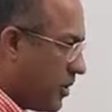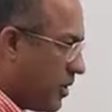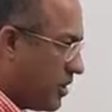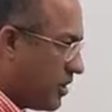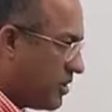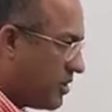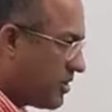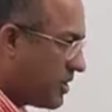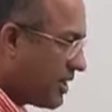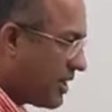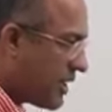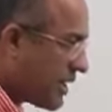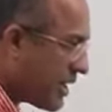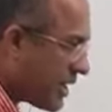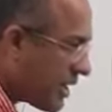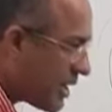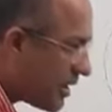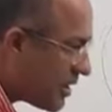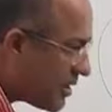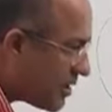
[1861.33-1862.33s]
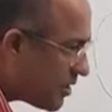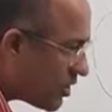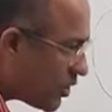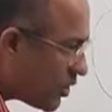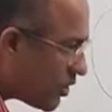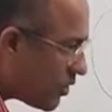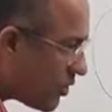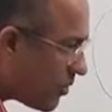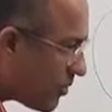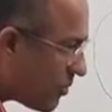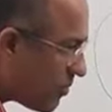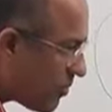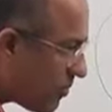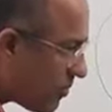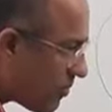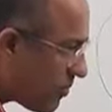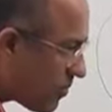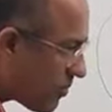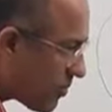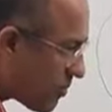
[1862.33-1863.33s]
pons, here is
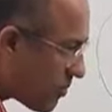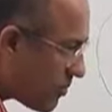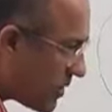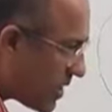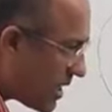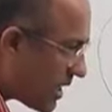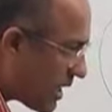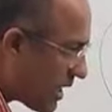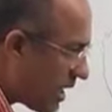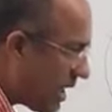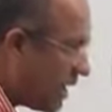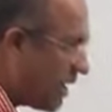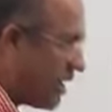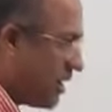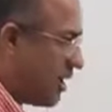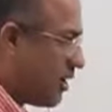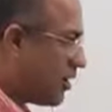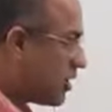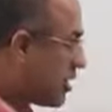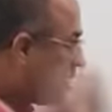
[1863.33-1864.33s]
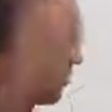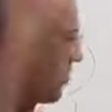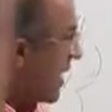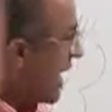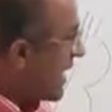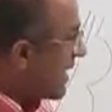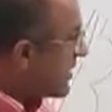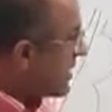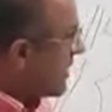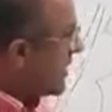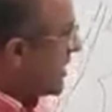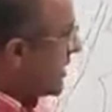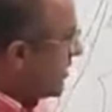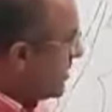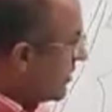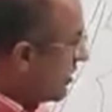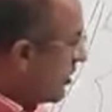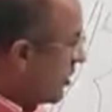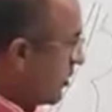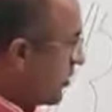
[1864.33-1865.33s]
medulla. On the back there
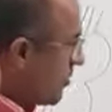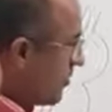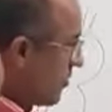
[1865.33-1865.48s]
is